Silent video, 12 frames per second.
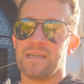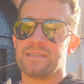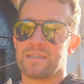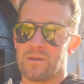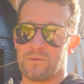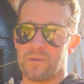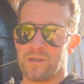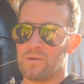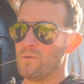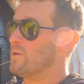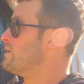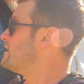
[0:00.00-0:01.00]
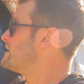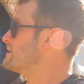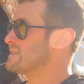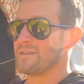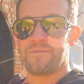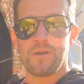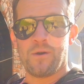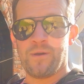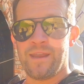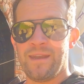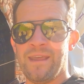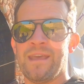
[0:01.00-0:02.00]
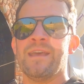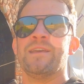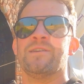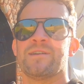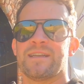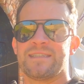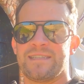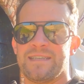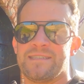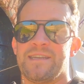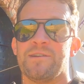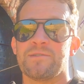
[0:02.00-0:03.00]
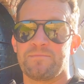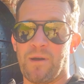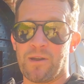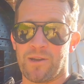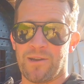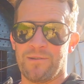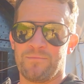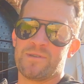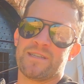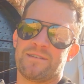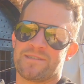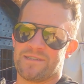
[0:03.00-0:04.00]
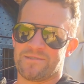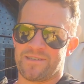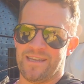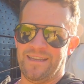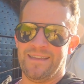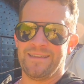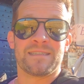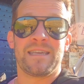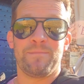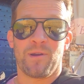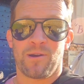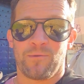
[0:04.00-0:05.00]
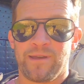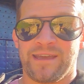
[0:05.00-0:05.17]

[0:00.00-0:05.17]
does sound really cool, is if you go in, you'll get to see Tito's bunker, which sounds interesting. Let's keep on our